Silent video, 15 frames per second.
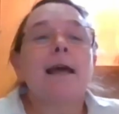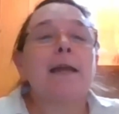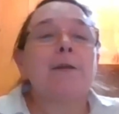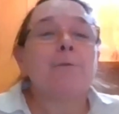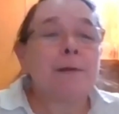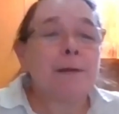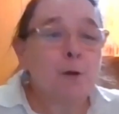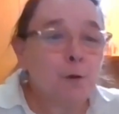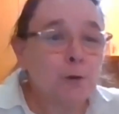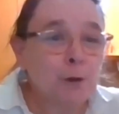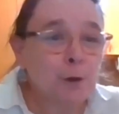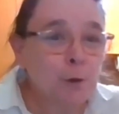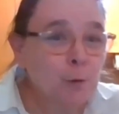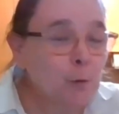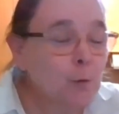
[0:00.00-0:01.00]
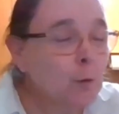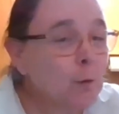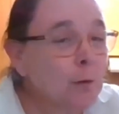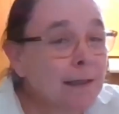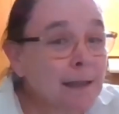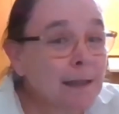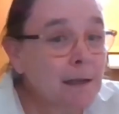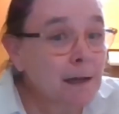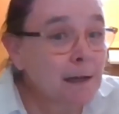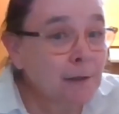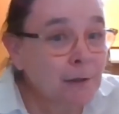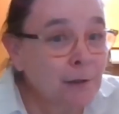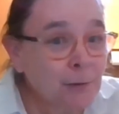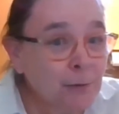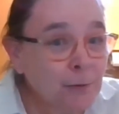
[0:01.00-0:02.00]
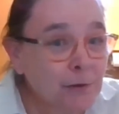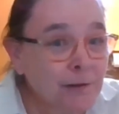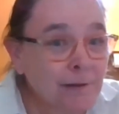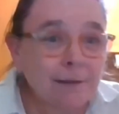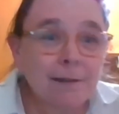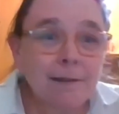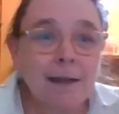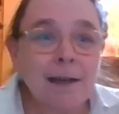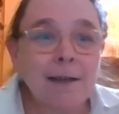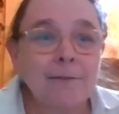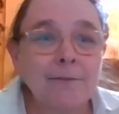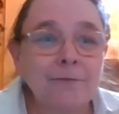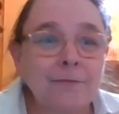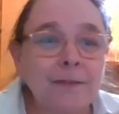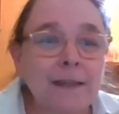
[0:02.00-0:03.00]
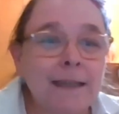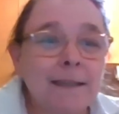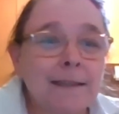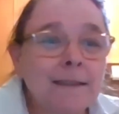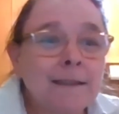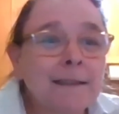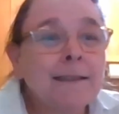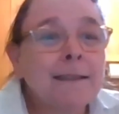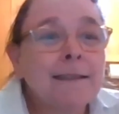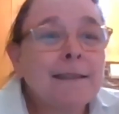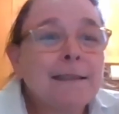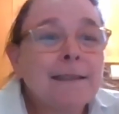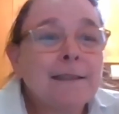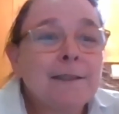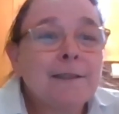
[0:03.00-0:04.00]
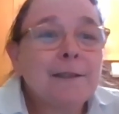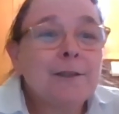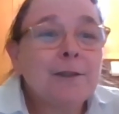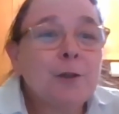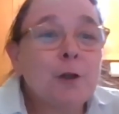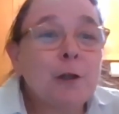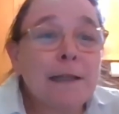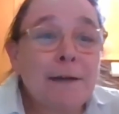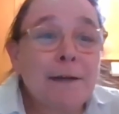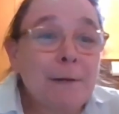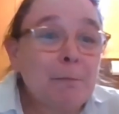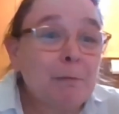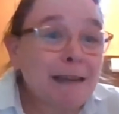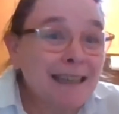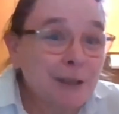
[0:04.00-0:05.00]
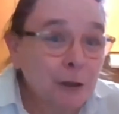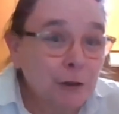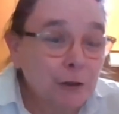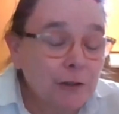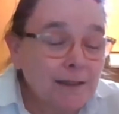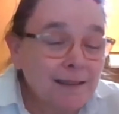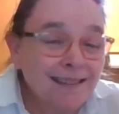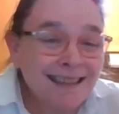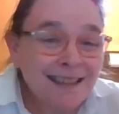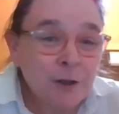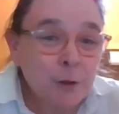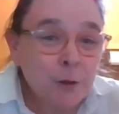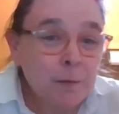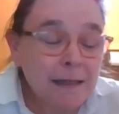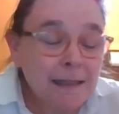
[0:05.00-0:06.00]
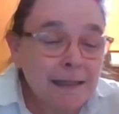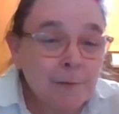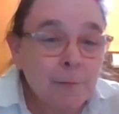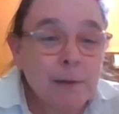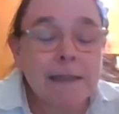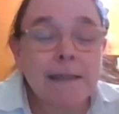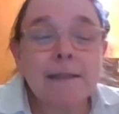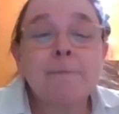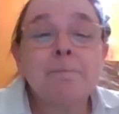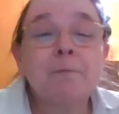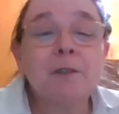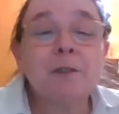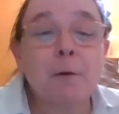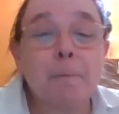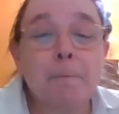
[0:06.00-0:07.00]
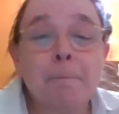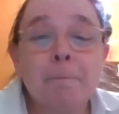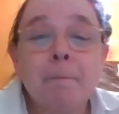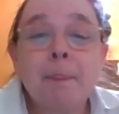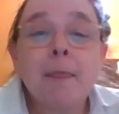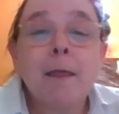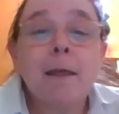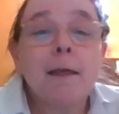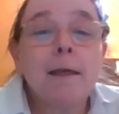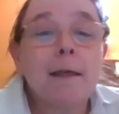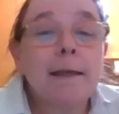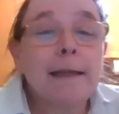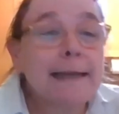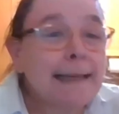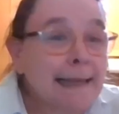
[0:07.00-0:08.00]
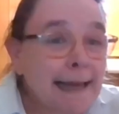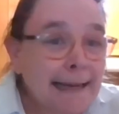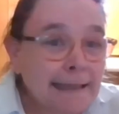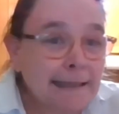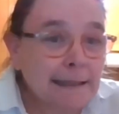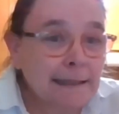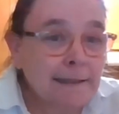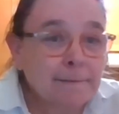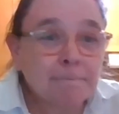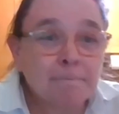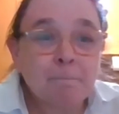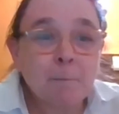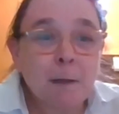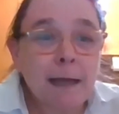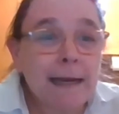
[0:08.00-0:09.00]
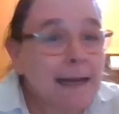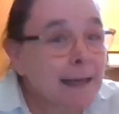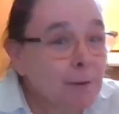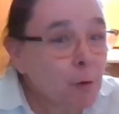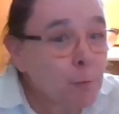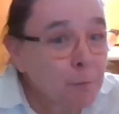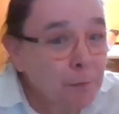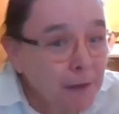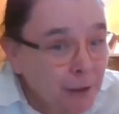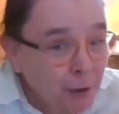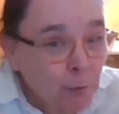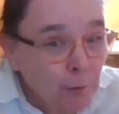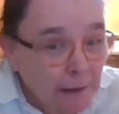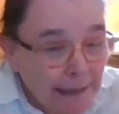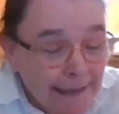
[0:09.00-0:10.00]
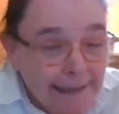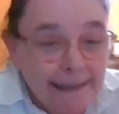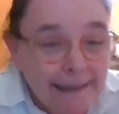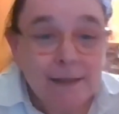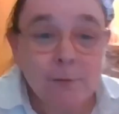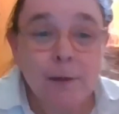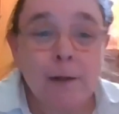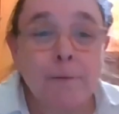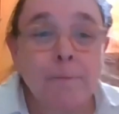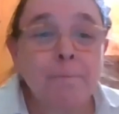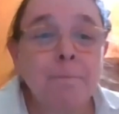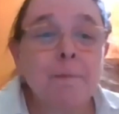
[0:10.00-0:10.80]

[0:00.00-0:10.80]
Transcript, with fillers: And we all know what a connoisseur of uh, culinary pleasures Sancho Panza was. So he liked it. And I hope that you will like it as well.